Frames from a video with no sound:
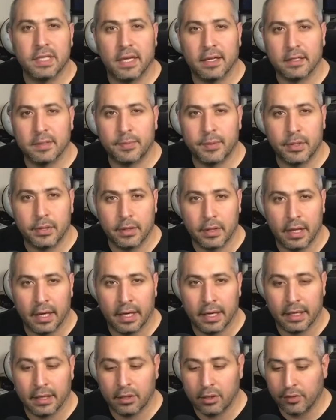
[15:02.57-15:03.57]
expert
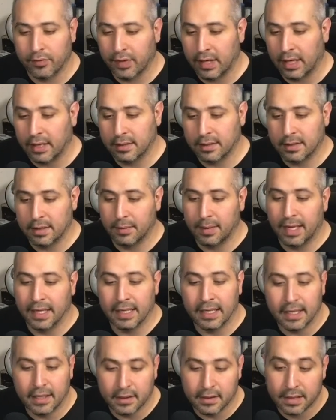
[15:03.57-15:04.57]
and you've got some
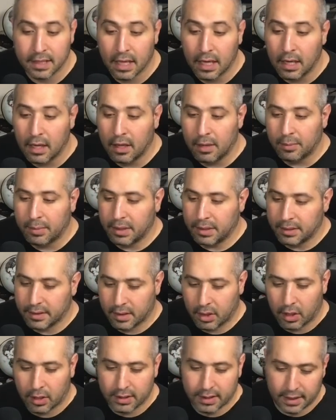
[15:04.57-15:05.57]
ideas, please
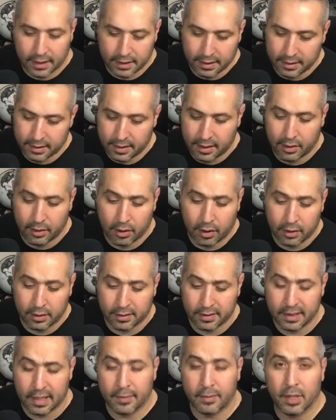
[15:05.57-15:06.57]
contact us here on the
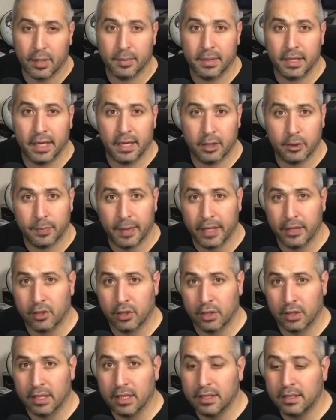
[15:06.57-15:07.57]
CyberHub Engage page on
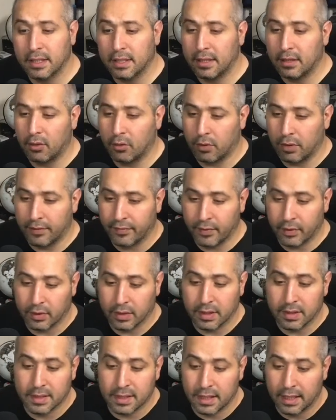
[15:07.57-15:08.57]
LinkedIn, or if you're
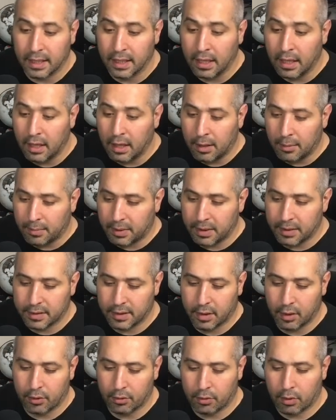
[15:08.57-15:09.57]
listening, please
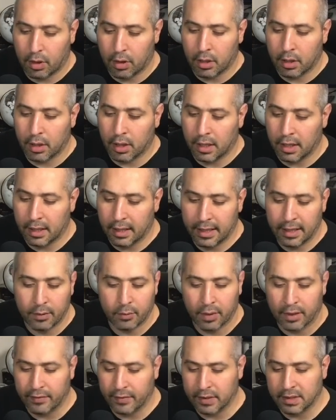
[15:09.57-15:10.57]
go to our any one
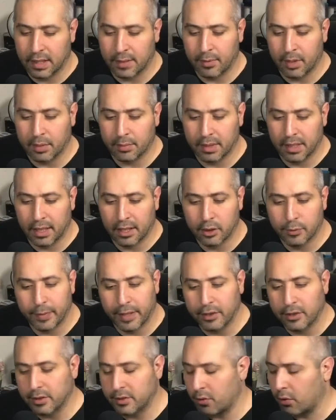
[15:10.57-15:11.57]
of our CyberHub Engage
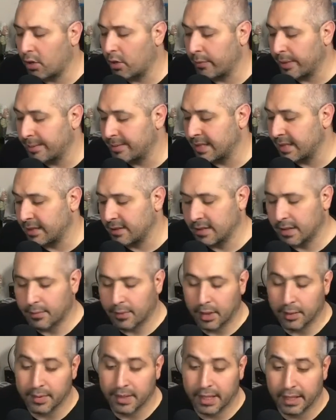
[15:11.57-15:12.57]
pages or our website at
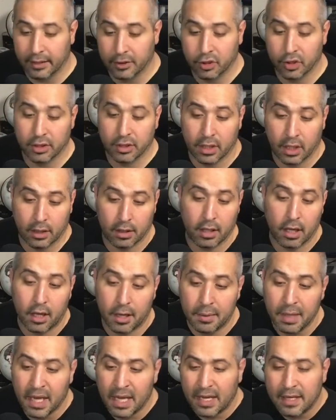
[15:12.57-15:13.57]
cyberhubengage.com.
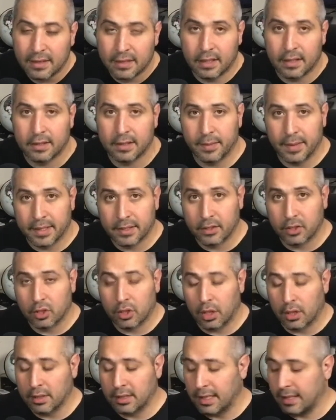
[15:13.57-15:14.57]
Send us a message,
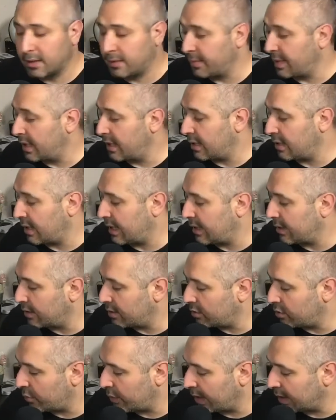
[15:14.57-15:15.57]
contact me again
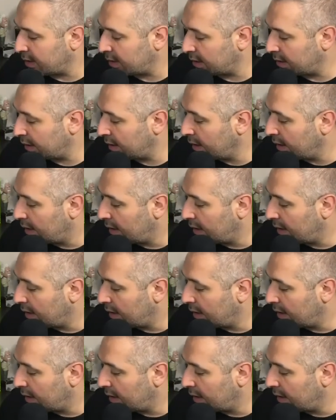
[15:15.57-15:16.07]
directly.